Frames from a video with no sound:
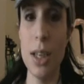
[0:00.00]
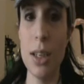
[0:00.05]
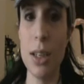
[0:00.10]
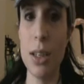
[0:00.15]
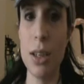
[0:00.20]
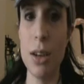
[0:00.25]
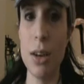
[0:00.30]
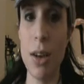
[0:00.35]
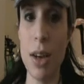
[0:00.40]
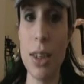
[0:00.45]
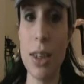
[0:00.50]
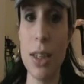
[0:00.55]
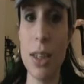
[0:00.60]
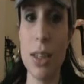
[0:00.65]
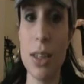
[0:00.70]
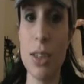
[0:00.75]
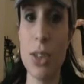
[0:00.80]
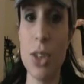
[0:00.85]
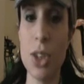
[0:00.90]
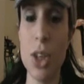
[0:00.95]
you know, I
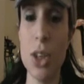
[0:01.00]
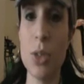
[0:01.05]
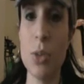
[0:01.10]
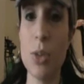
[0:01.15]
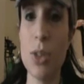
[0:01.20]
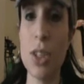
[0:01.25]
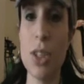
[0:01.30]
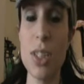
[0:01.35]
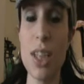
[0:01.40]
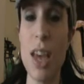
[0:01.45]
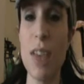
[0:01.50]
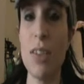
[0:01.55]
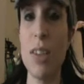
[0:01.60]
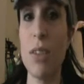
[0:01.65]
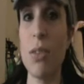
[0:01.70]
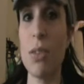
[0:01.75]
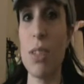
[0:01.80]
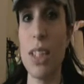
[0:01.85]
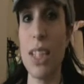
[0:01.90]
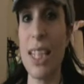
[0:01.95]
think the judge was just having
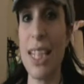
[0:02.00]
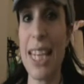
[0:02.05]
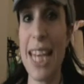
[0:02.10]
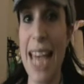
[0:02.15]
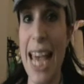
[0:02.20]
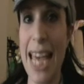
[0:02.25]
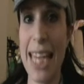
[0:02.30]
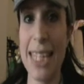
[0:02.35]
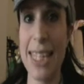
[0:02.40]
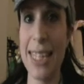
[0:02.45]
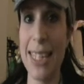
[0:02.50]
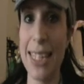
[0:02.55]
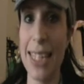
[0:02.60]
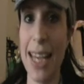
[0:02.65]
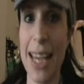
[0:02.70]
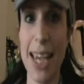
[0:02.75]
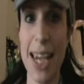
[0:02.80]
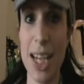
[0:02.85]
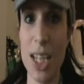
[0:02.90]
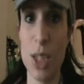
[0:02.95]
a really nasty
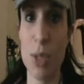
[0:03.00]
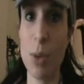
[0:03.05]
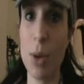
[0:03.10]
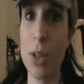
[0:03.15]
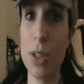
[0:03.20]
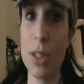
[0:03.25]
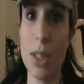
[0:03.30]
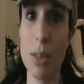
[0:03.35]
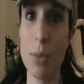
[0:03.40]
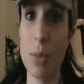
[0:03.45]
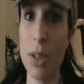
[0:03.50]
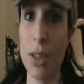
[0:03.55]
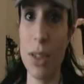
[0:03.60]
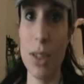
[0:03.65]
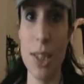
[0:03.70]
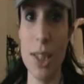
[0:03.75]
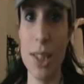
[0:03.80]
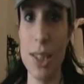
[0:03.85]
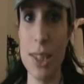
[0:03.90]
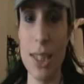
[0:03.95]
day. I spoke to him on
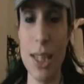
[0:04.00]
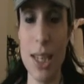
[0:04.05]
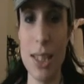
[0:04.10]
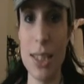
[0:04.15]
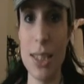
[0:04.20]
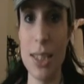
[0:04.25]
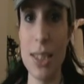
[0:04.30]
Thursday to